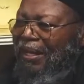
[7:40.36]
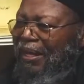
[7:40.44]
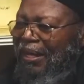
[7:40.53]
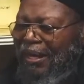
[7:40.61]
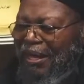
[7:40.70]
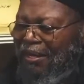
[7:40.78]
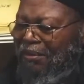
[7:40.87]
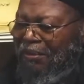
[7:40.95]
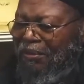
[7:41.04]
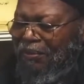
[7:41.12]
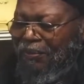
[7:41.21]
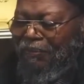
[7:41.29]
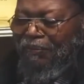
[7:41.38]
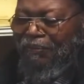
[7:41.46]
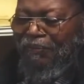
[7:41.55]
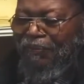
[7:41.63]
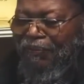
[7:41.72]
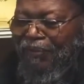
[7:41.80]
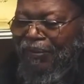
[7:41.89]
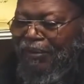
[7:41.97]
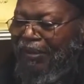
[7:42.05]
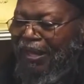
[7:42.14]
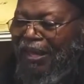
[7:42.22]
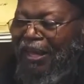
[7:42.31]
And I don't know
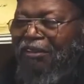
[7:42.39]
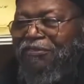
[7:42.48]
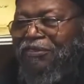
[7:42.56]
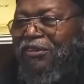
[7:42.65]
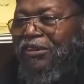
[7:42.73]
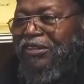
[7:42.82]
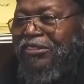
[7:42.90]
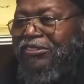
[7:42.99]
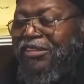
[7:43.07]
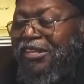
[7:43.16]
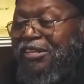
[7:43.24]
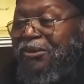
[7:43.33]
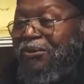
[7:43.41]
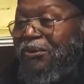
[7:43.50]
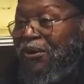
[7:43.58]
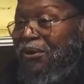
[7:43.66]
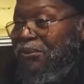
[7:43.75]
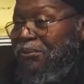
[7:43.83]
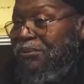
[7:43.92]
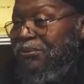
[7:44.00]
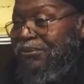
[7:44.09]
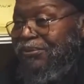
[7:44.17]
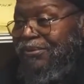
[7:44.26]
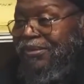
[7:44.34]
how far this thing is going to go,
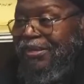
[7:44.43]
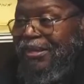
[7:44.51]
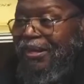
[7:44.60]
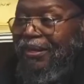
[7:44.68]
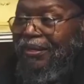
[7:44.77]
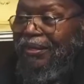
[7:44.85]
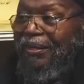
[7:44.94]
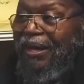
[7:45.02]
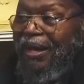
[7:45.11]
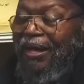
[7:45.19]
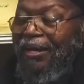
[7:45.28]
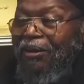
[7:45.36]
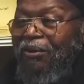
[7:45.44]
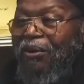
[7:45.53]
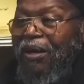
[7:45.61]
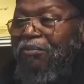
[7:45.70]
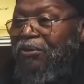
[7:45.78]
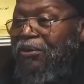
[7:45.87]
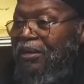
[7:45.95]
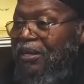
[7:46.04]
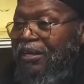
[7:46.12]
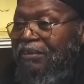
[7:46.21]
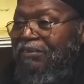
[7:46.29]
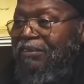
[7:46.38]
or how long I'm going to
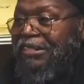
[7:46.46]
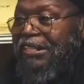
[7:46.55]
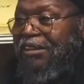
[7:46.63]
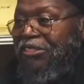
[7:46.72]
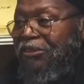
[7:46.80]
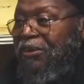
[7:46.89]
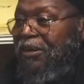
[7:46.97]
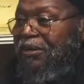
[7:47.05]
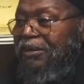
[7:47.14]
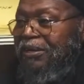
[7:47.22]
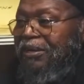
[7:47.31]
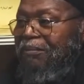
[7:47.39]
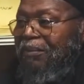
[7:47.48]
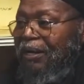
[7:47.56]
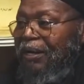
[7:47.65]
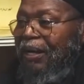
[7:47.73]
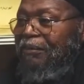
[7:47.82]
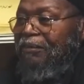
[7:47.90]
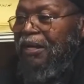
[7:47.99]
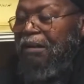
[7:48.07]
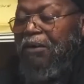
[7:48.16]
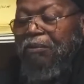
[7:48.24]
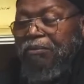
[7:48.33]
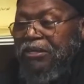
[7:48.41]
live, because I thought in my lifetime
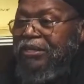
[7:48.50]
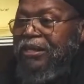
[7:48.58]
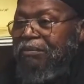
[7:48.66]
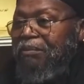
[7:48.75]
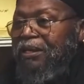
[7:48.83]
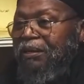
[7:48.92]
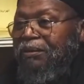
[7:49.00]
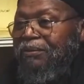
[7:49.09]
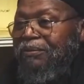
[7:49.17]
I would be dead by now.